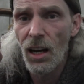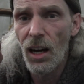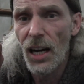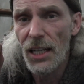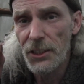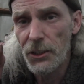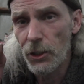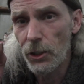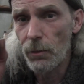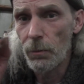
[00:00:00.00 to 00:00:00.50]
I
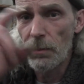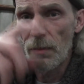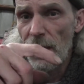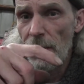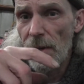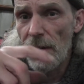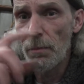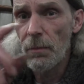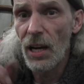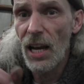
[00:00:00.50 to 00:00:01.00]
shoot
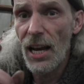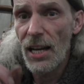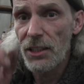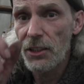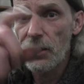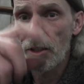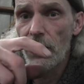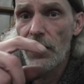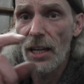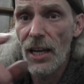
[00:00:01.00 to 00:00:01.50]
PB
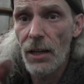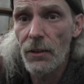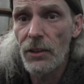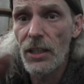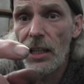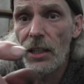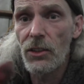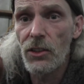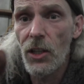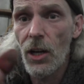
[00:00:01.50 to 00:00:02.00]
Blaster down
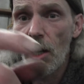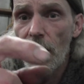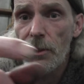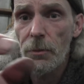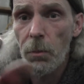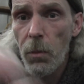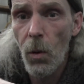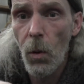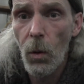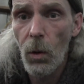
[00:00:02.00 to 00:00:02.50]
the
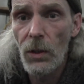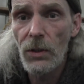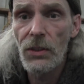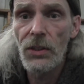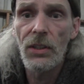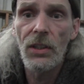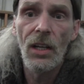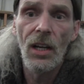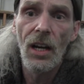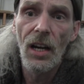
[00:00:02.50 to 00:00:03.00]
exhaust
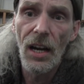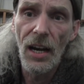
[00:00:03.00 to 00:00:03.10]
ports,